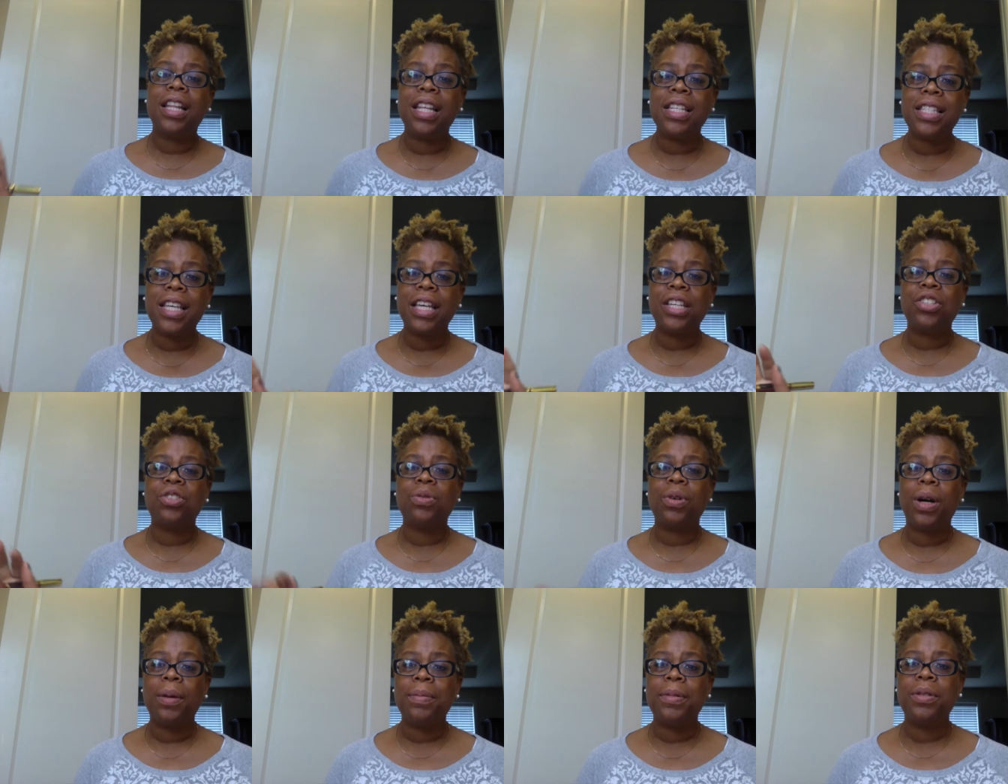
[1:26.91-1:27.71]
that takes
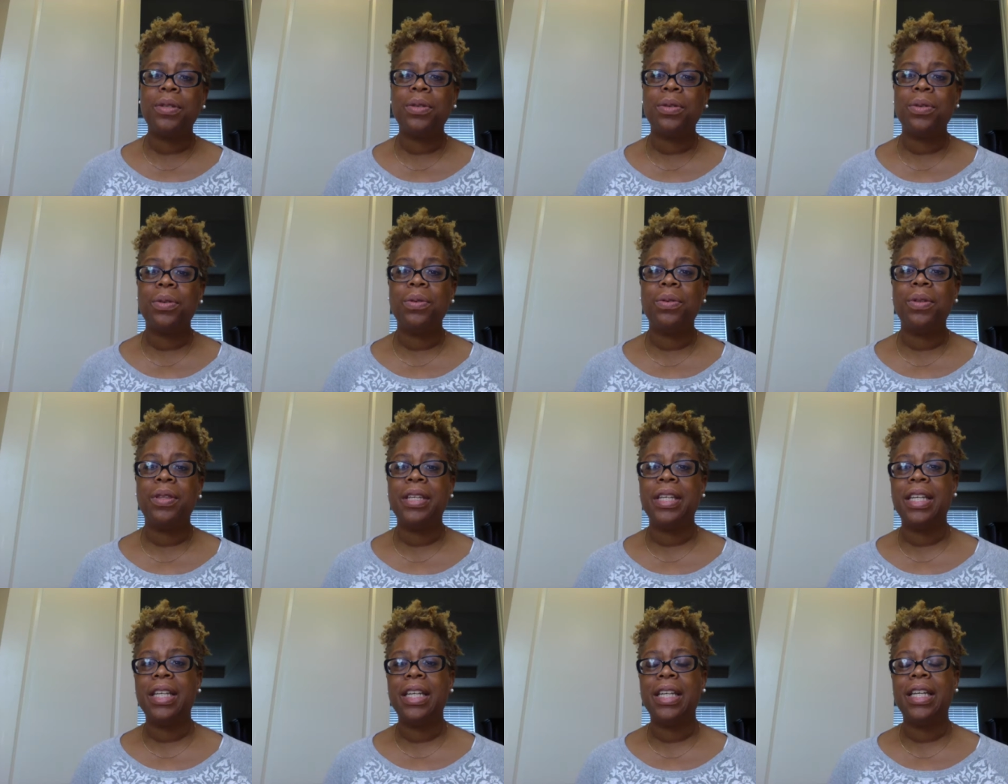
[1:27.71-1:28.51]
you up to
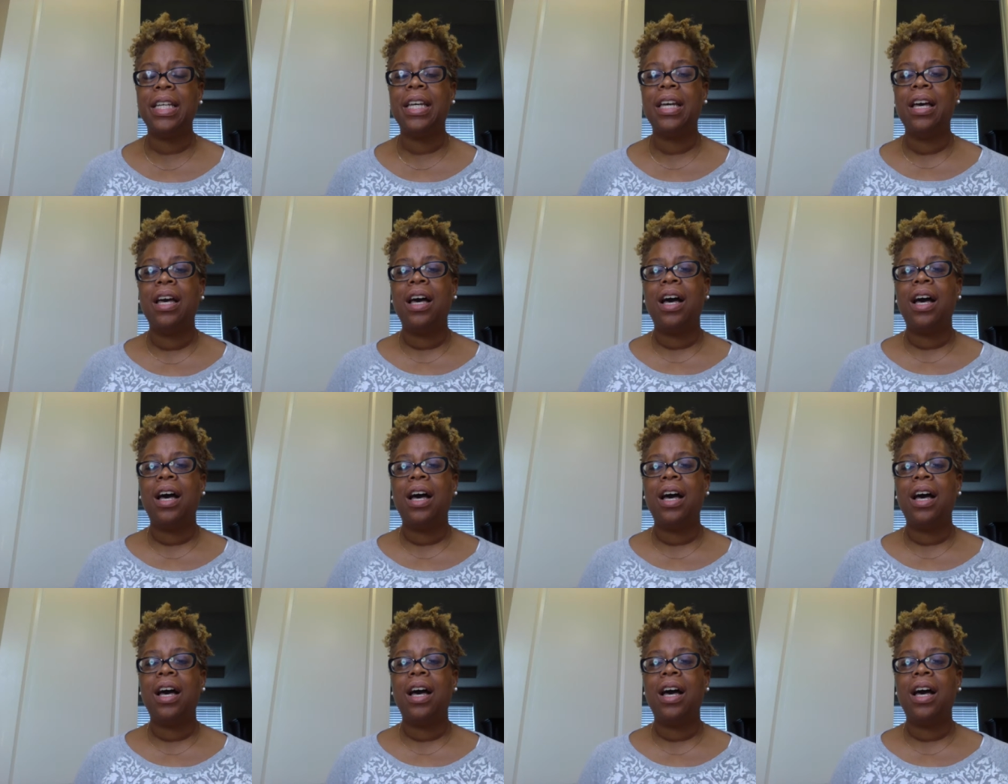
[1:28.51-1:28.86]
the